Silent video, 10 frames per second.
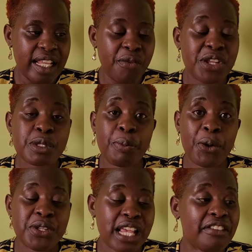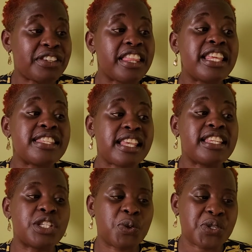responds after they said
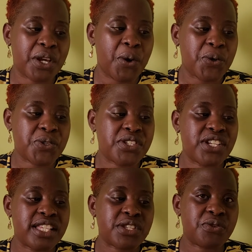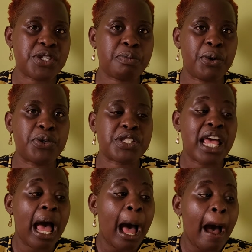it was a ghost. Jesus responds,
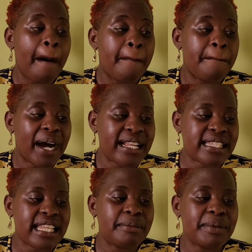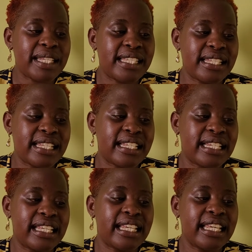but
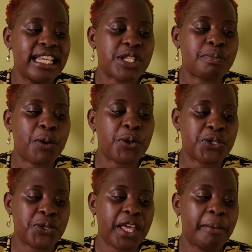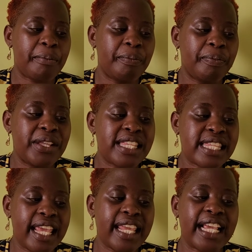immediately he spoke to them,
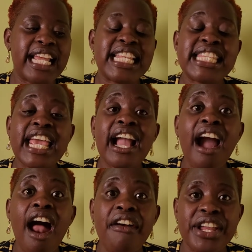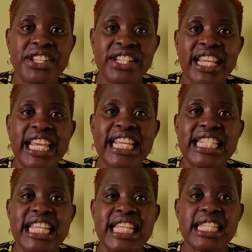saying, Take courage,
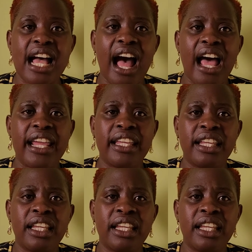it is I